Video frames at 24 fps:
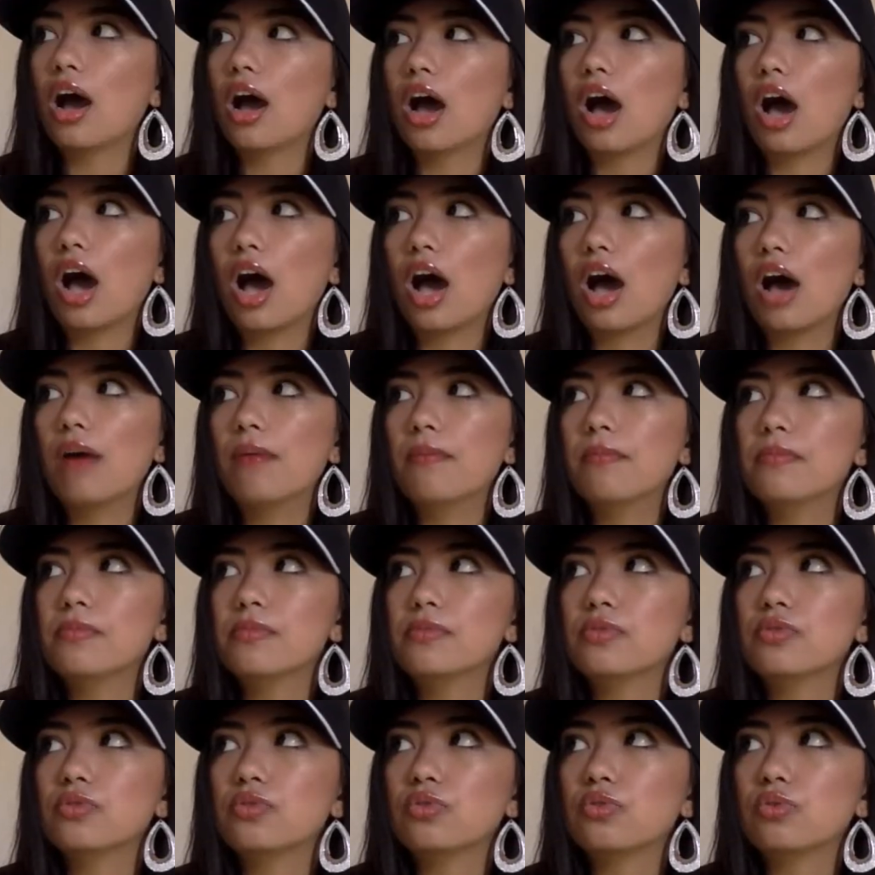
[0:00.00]
Um,
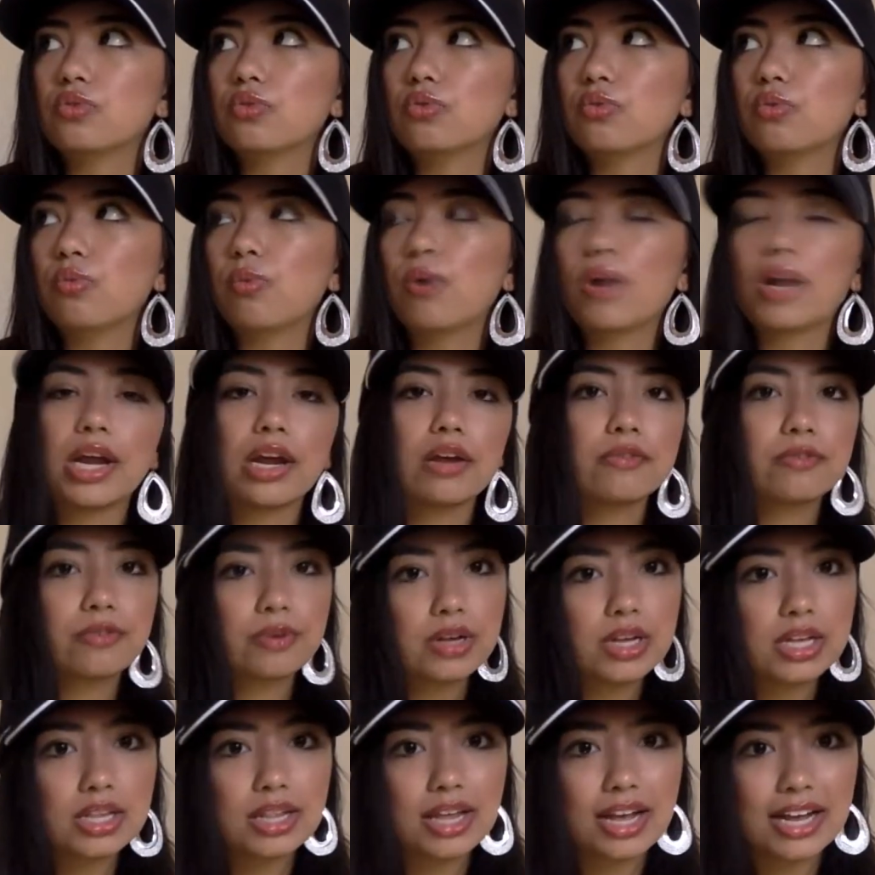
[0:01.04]
what I've
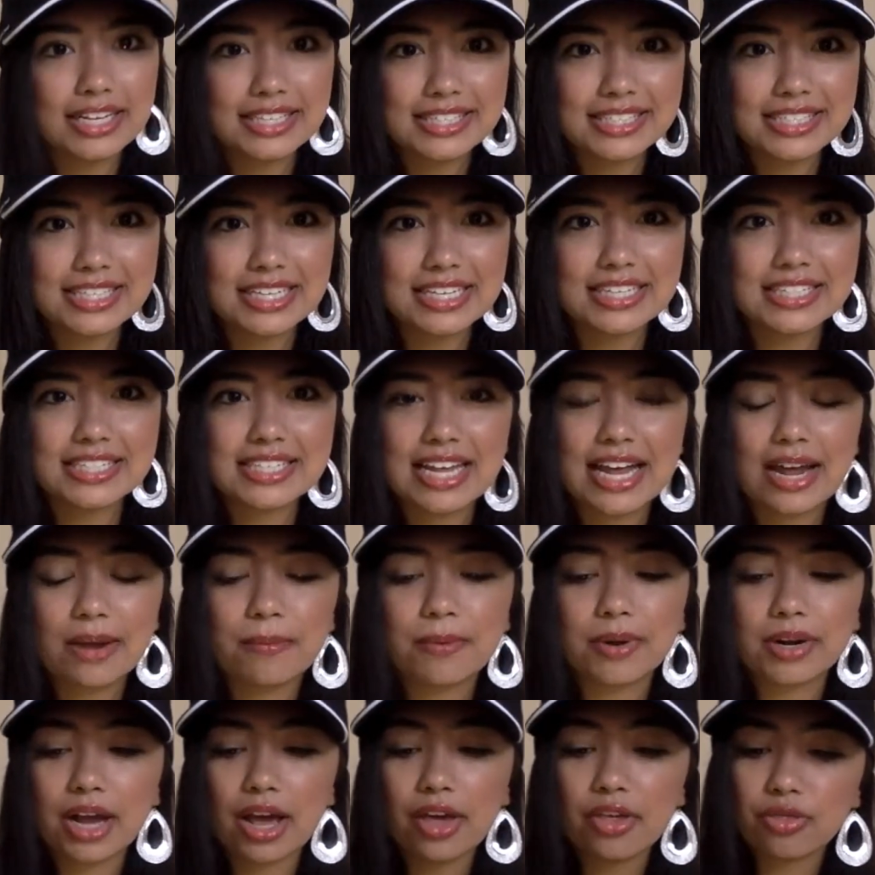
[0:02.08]
realized is that
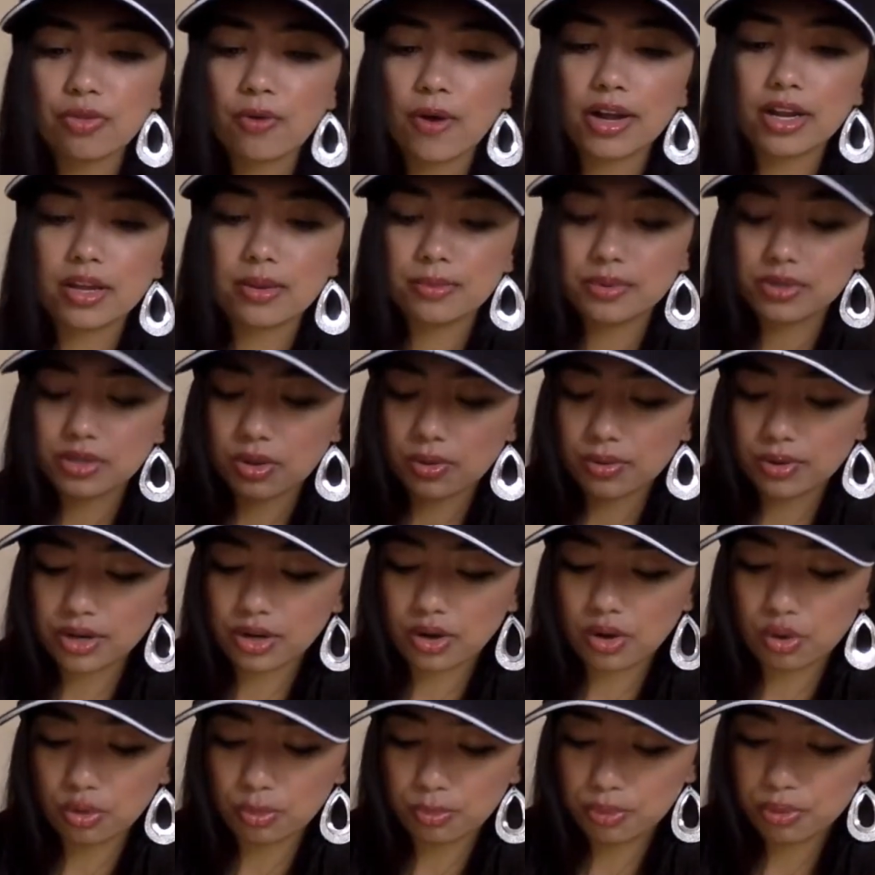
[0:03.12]
when I thought he was going to
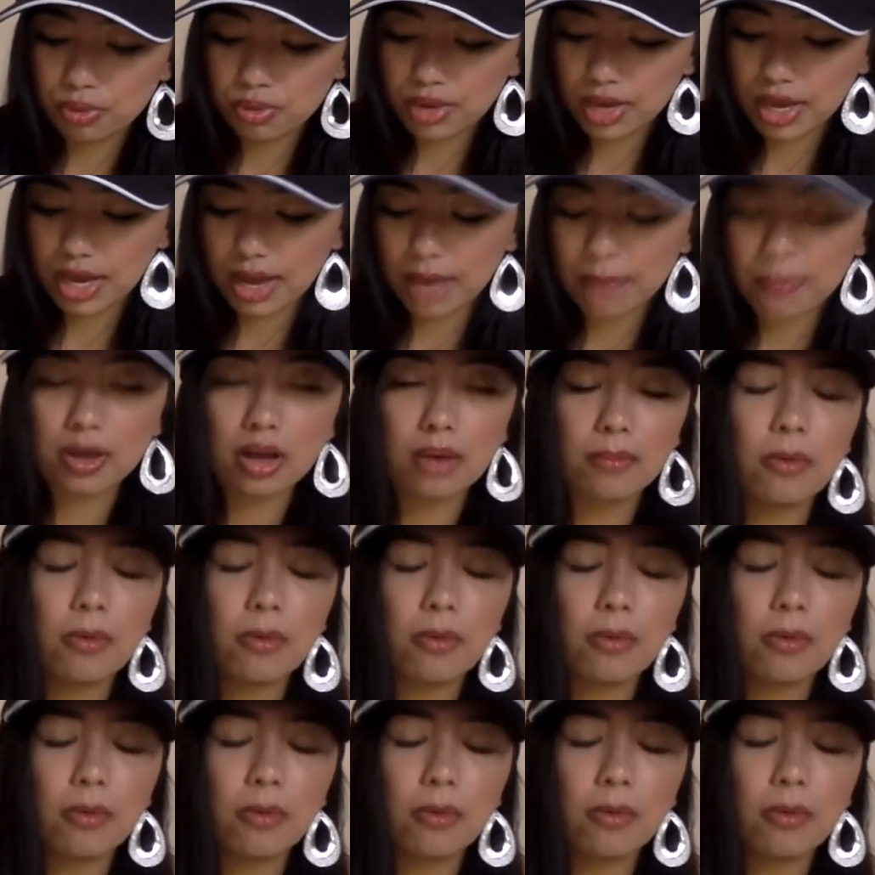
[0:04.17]
go to boot camp, come